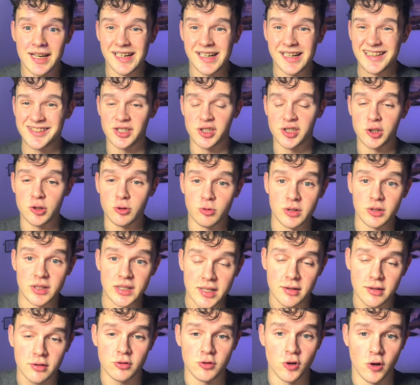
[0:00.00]
It is
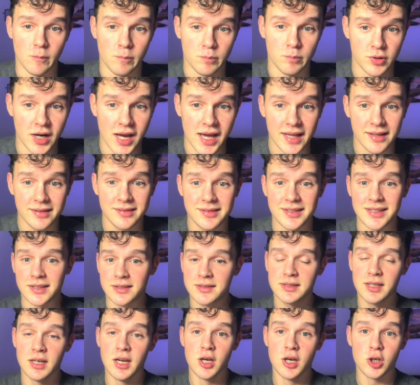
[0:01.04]
unique to your brand.
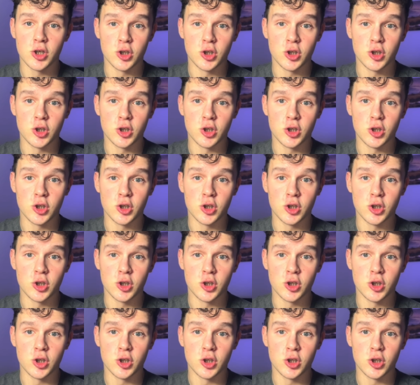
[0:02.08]
It's